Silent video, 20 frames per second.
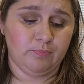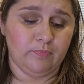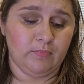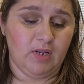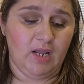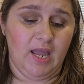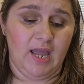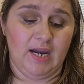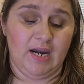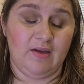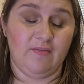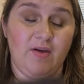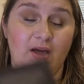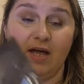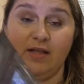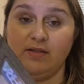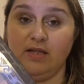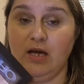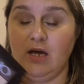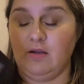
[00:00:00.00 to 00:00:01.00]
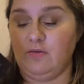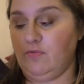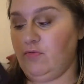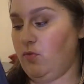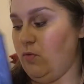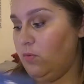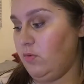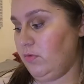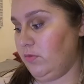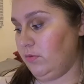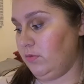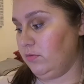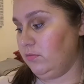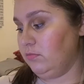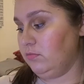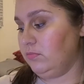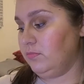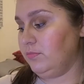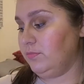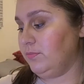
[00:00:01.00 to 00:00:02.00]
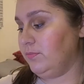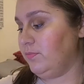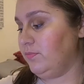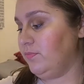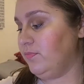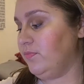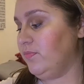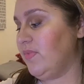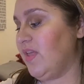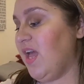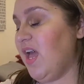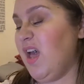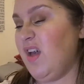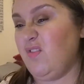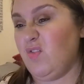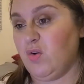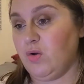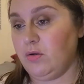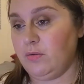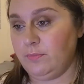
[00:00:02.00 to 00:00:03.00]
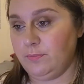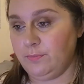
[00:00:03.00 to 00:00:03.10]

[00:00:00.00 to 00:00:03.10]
And I've had that for forever.